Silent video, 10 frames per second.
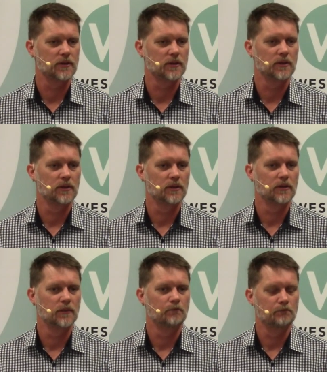
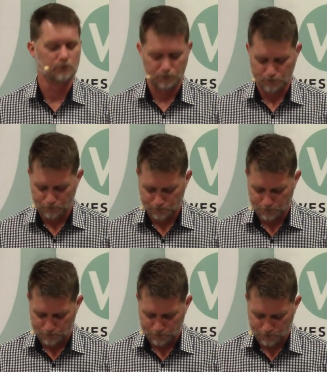
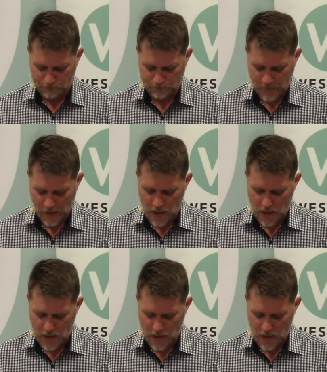(no one is talking)